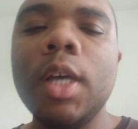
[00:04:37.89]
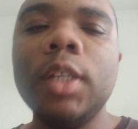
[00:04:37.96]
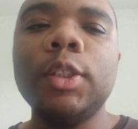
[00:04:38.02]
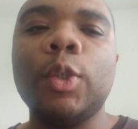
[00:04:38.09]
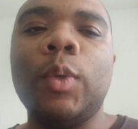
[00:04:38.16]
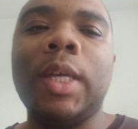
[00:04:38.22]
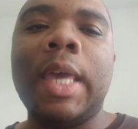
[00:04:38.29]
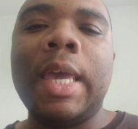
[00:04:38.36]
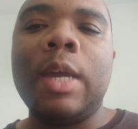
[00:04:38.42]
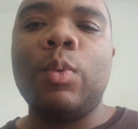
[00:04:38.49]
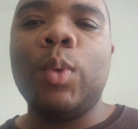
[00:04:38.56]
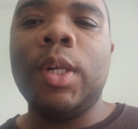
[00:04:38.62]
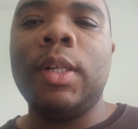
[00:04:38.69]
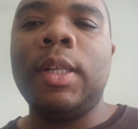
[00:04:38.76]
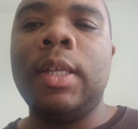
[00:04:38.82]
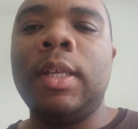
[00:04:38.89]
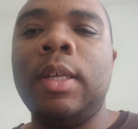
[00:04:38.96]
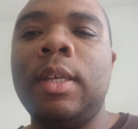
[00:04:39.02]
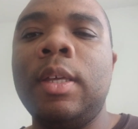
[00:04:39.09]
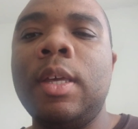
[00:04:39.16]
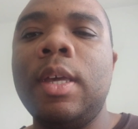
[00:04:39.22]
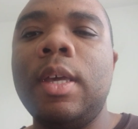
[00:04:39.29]
So you can't
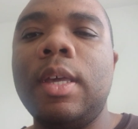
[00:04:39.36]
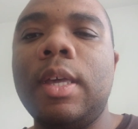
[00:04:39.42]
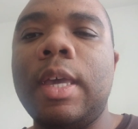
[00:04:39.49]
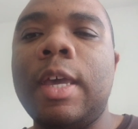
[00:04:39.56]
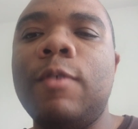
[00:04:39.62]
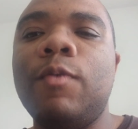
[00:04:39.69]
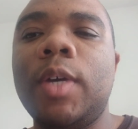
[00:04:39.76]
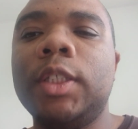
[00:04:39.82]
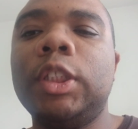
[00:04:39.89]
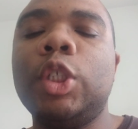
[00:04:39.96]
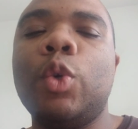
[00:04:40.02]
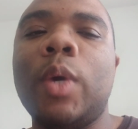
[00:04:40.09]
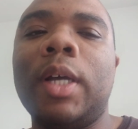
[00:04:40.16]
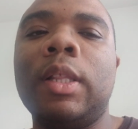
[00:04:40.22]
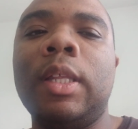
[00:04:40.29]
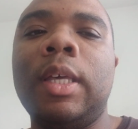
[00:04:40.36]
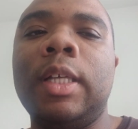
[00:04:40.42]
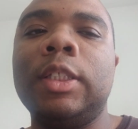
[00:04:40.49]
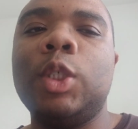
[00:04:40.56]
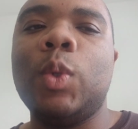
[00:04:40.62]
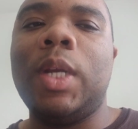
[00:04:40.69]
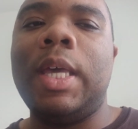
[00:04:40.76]
really invest directly
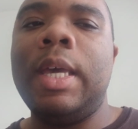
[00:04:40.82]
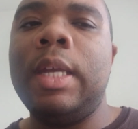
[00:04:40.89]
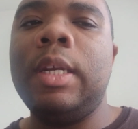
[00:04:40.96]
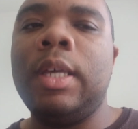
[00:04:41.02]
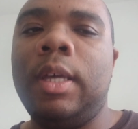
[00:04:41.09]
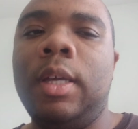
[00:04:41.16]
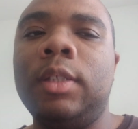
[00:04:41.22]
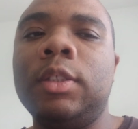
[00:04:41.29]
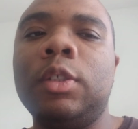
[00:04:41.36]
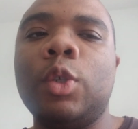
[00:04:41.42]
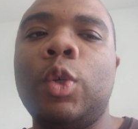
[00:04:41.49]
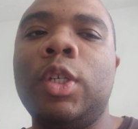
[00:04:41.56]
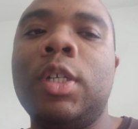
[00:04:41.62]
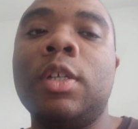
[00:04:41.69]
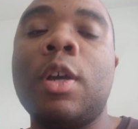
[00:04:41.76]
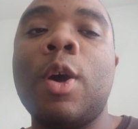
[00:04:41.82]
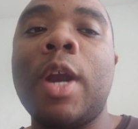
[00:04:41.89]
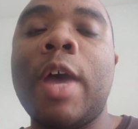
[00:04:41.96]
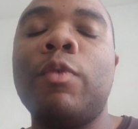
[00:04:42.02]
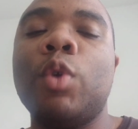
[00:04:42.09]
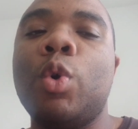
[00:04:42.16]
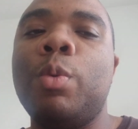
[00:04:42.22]
into an index. So you're just
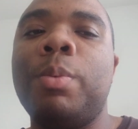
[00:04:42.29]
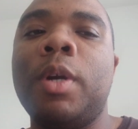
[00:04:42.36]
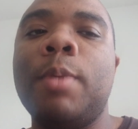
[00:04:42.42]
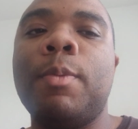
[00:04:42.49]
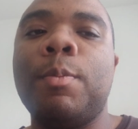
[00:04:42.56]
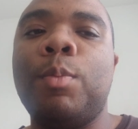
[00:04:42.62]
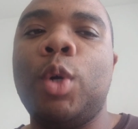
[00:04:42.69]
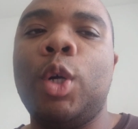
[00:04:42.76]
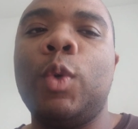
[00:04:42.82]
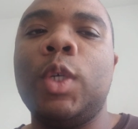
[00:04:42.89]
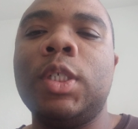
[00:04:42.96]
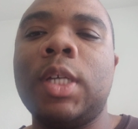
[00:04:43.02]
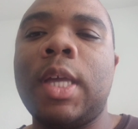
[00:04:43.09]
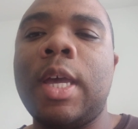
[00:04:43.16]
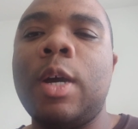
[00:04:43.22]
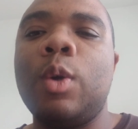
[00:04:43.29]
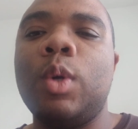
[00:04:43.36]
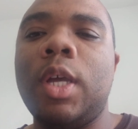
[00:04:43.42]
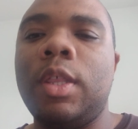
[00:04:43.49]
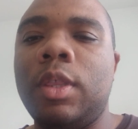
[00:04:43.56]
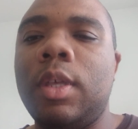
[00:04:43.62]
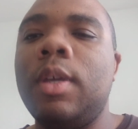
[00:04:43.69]
gonna have to open up a brokerage
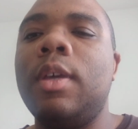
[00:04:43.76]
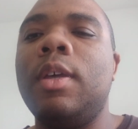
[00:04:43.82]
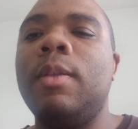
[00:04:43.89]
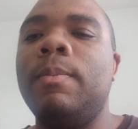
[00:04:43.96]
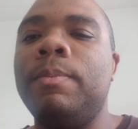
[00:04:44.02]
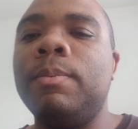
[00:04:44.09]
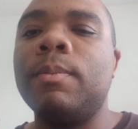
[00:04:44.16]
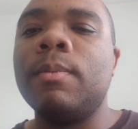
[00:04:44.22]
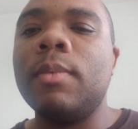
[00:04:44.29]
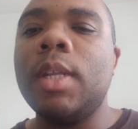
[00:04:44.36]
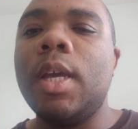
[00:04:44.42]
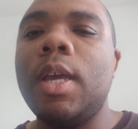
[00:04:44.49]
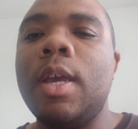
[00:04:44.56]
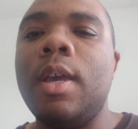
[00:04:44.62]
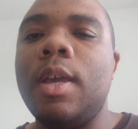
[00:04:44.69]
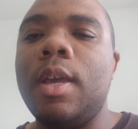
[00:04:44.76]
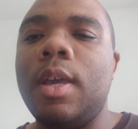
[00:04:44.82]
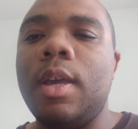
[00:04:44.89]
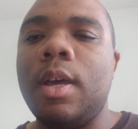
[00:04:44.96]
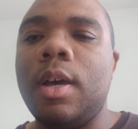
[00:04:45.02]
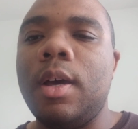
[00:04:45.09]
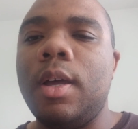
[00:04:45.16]
account and then
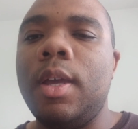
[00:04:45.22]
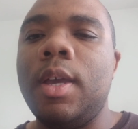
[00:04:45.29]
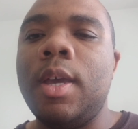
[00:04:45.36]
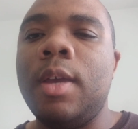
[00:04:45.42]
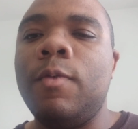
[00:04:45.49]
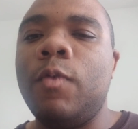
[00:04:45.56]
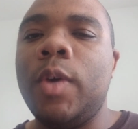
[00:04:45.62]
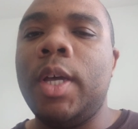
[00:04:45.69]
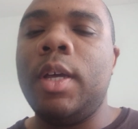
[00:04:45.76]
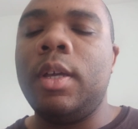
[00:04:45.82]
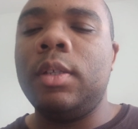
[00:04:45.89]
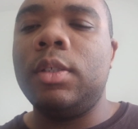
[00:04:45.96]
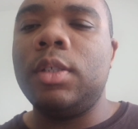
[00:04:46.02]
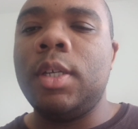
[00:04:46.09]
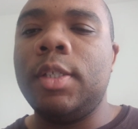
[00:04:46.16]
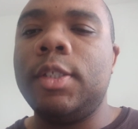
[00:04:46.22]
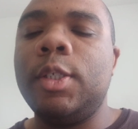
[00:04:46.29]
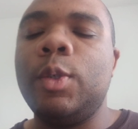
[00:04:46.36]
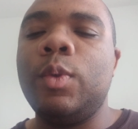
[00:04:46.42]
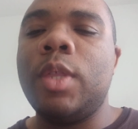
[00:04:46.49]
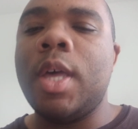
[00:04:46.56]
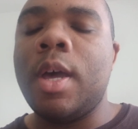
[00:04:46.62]
invest
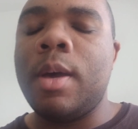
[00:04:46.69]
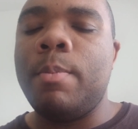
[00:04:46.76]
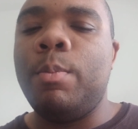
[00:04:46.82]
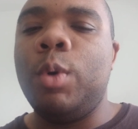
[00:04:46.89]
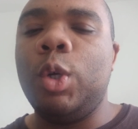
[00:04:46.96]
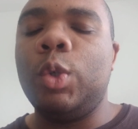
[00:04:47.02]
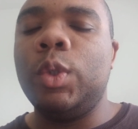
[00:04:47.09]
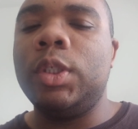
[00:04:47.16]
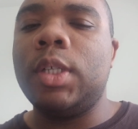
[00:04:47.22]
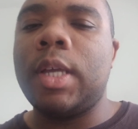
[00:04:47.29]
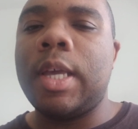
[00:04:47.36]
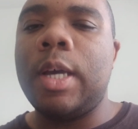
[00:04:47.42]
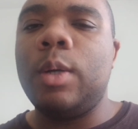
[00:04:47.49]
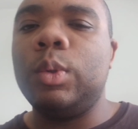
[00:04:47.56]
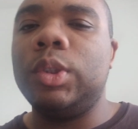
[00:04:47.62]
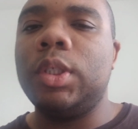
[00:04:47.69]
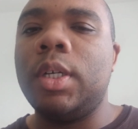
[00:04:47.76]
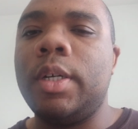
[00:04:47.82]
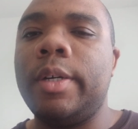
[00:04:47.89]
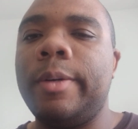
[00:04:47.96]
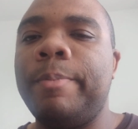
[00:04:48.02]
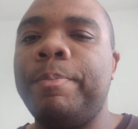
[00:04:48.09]
into that brokerage account's
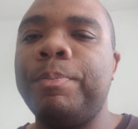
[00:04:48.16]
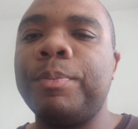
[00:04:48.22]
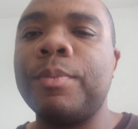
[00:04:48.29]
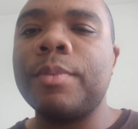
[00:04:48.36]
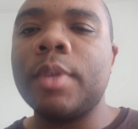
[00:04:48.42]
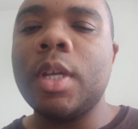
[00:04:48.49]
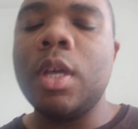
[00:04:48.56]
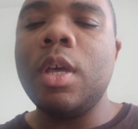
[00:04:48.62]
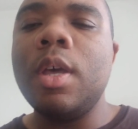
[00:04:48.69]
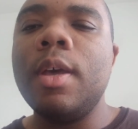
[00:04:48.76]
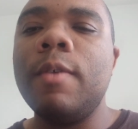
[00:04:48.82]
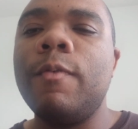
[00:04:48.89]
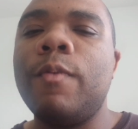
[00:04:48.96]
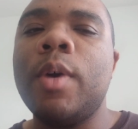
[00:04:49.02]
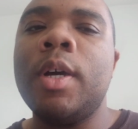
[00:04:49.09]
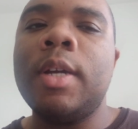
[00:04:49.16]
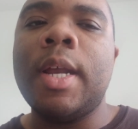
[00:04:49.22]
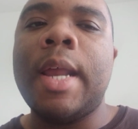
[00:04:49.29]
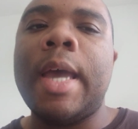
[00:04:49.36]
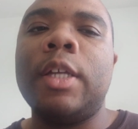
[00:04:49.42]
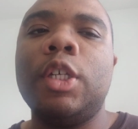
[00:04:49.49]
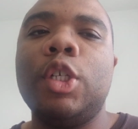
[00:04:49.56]
fund
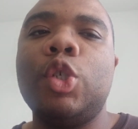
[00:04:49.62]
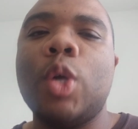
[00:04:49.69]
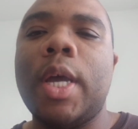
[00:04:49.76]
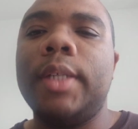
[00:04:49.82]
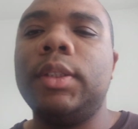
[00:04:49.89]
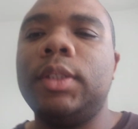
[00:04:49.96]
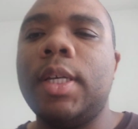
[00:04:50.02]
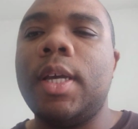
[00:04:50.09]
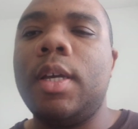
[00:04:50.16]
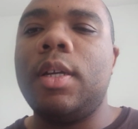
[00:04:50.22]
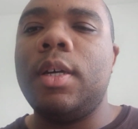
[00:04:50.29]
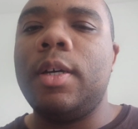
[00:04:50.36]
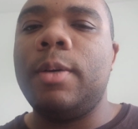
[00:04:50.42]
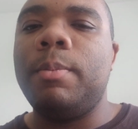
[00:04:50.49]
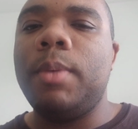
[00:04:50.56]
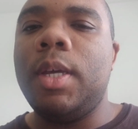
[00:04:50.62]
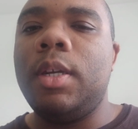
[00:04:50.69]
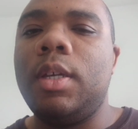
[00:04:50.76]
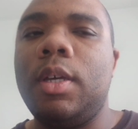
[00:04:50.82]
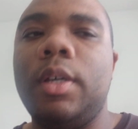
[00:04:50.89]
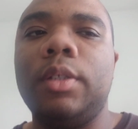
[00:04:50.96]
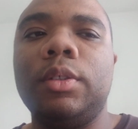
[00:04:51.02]
that actually tracks that
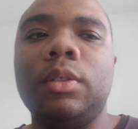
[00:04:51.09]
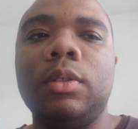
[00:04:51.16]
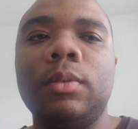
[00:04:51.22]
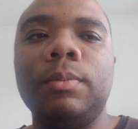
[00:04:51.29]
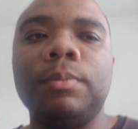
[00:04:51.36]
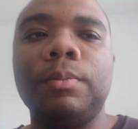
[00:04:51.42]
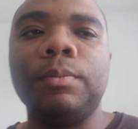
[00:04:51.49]
index.